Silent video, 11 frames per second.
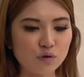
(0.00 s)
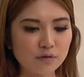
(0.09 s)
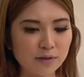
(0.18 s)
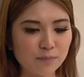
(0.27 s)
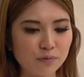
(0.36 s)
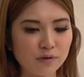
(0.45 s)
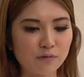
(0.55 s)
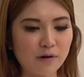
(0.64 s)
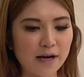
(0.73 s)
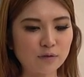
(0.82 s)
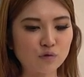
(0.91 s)
only put
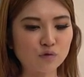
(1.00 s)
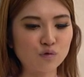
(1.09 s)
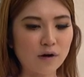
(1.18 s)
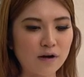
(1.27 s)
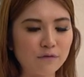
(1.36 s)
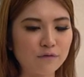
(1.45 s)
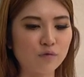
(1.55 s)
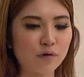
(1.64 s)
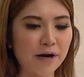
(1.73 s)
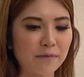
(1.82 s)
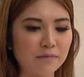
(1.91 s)
around 12
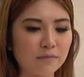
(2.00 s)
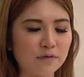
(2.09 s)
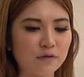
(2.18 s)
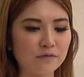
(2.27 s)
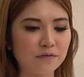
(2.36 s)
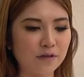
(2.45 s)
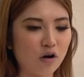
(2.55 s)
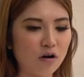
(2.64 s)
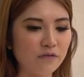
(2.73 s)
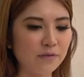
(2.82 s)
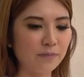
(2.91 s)
grams of the
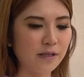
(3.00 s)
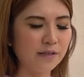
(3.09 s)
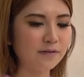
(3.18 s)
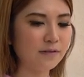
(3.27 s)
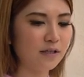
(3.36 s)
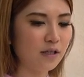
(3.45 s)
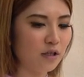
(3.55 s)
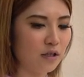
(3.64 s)
coffee beans.